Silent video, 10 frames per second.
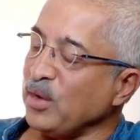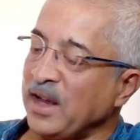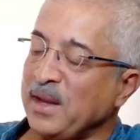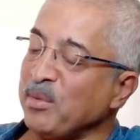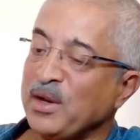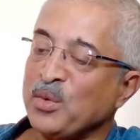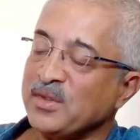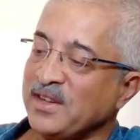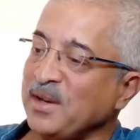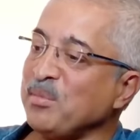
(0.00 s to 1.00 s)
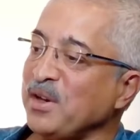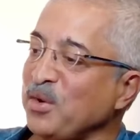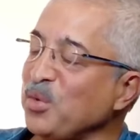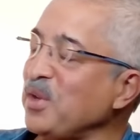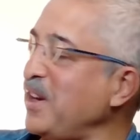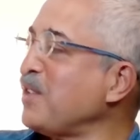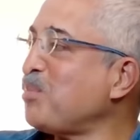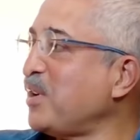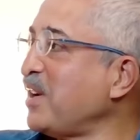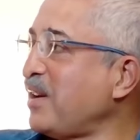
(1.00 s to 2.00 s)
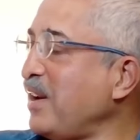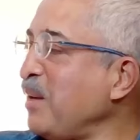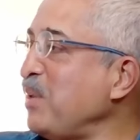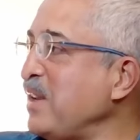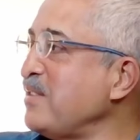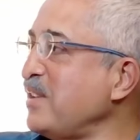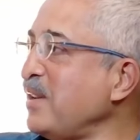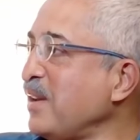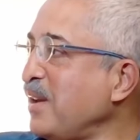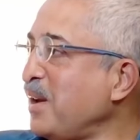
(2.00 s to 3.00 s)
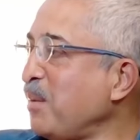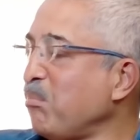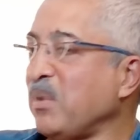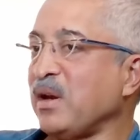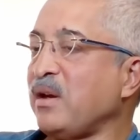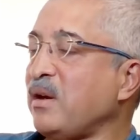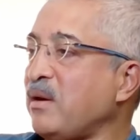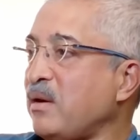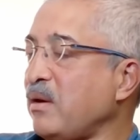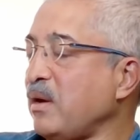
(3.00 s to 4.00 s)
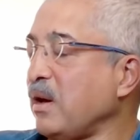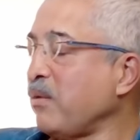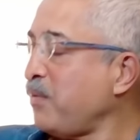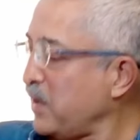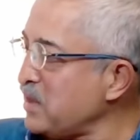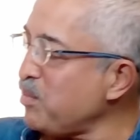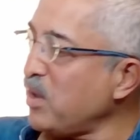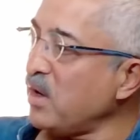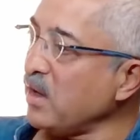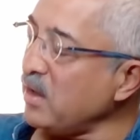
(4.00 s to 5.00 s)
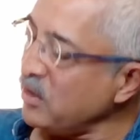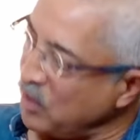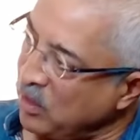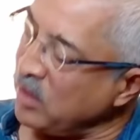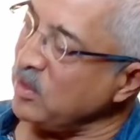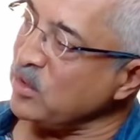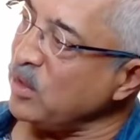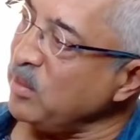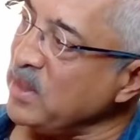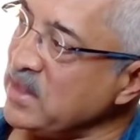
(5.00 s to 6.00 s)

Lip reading: anybody who's attempting to do the next product, it'll be easy. But a first product is always going to be